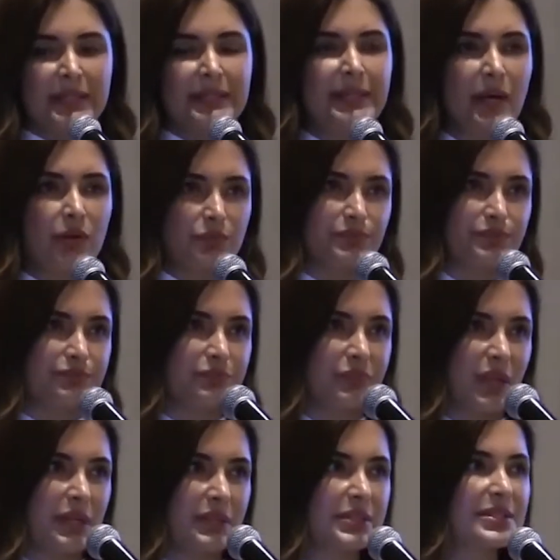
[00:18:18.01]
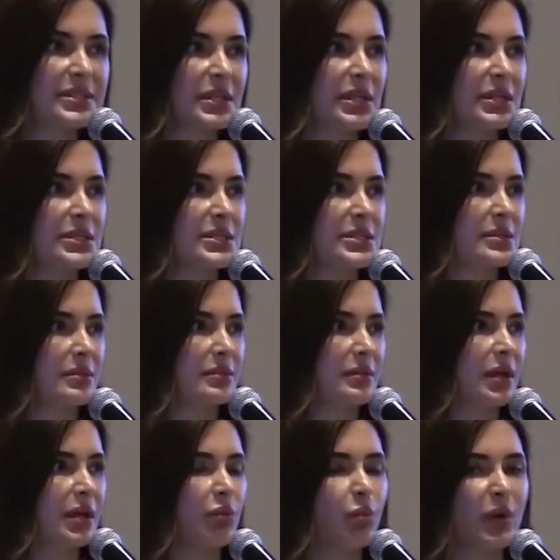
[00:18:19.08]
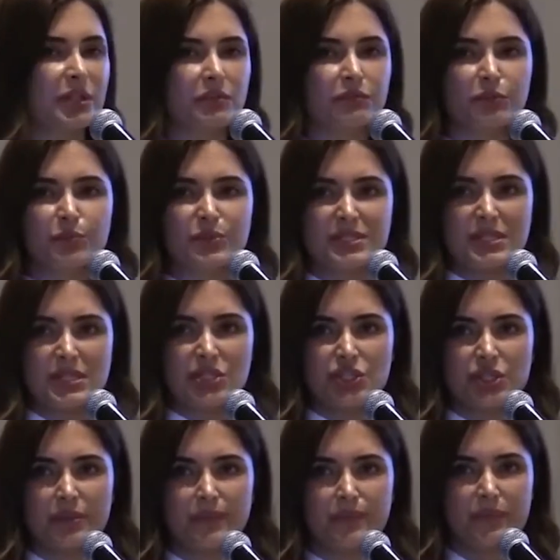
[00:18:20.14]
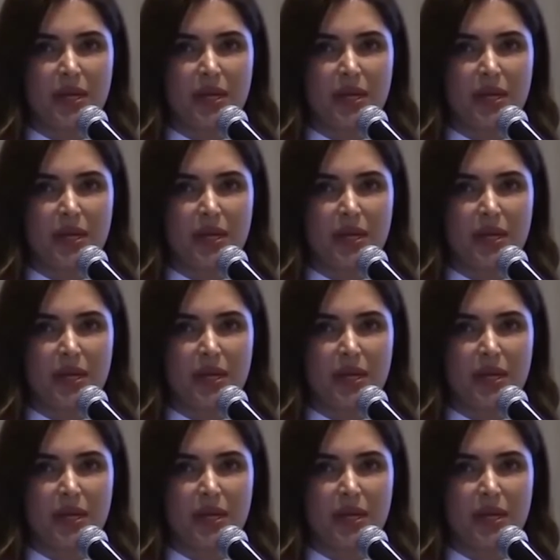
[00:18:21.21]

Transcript: Now, this is a wonderful procedure,